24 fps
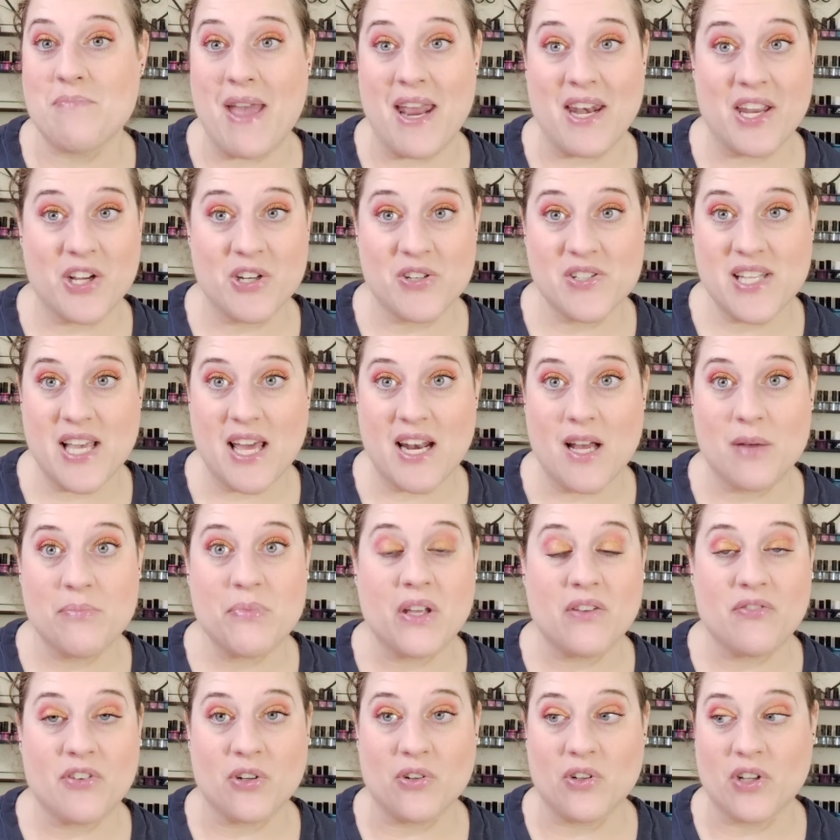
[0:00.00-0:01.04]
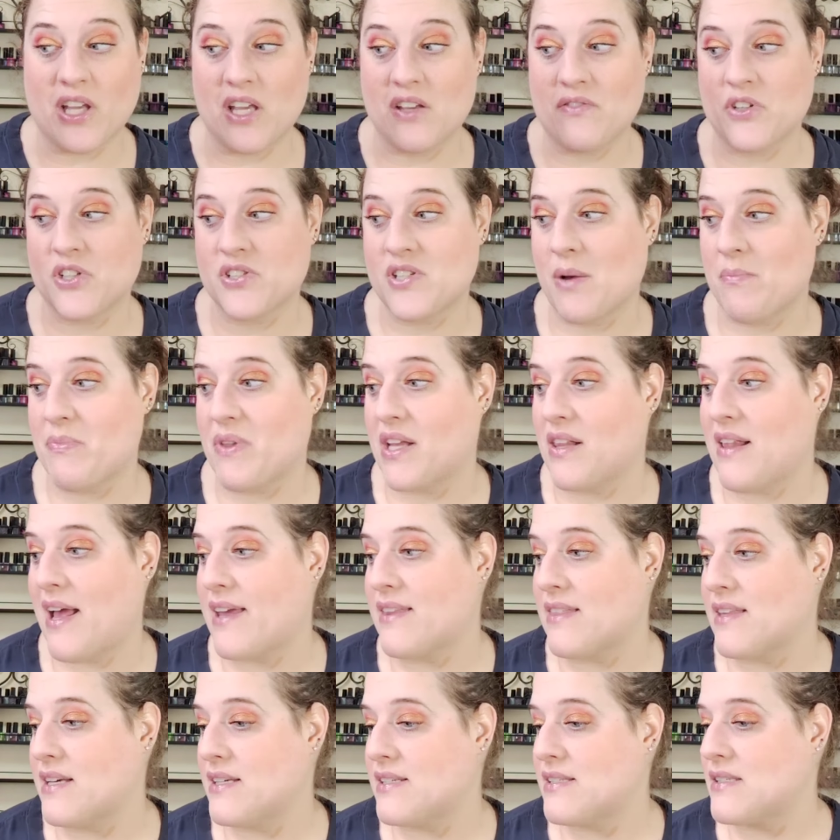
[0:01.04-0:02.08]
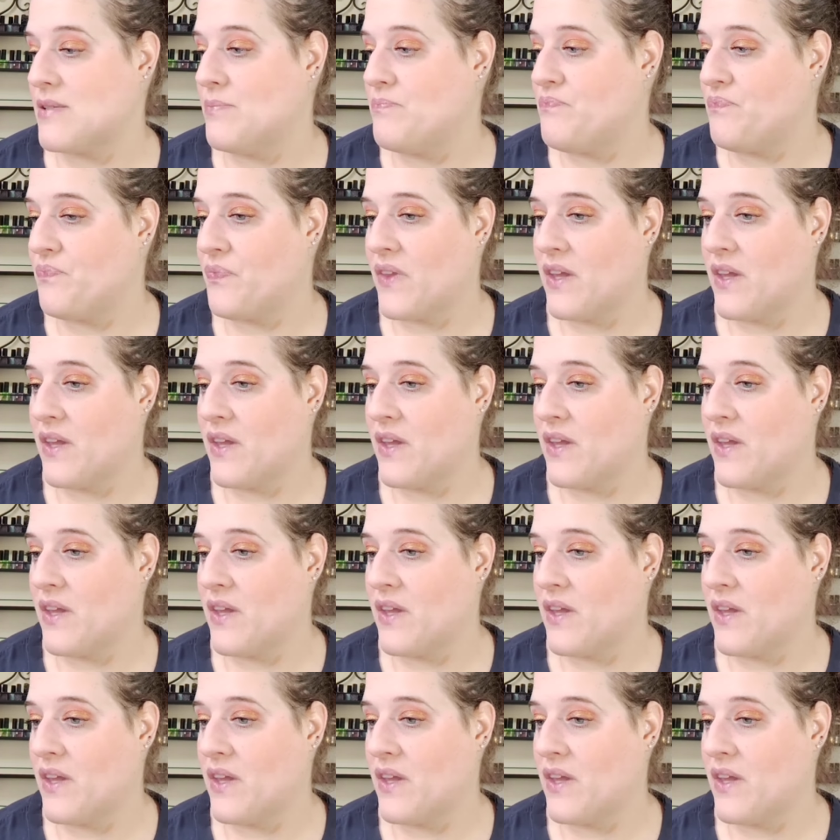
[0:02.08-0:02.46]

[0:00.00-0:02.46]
manicure setup if you're looking for something like this.